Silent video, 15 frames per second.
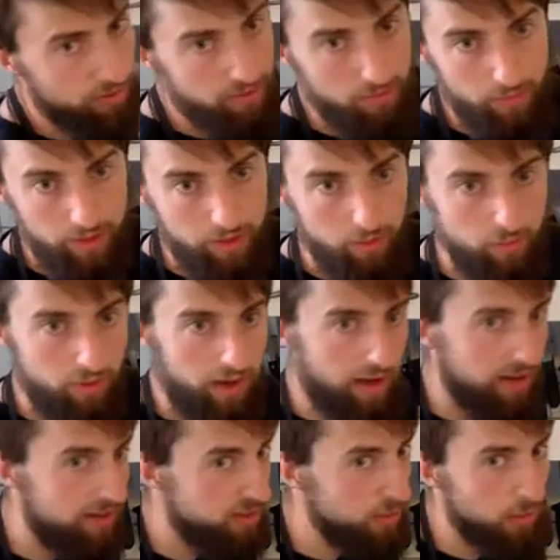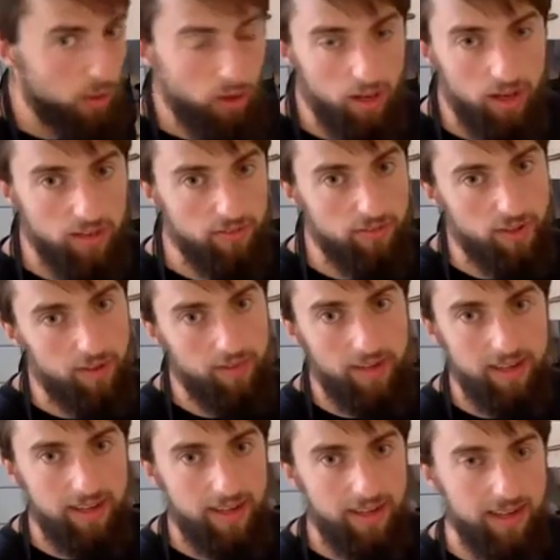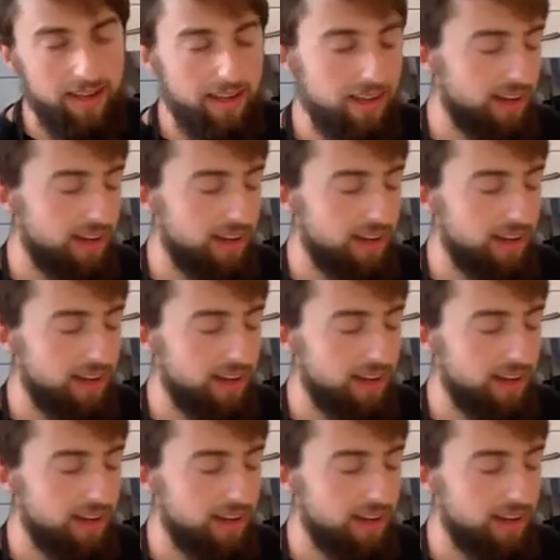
and when you fry and you boil and stuff like that.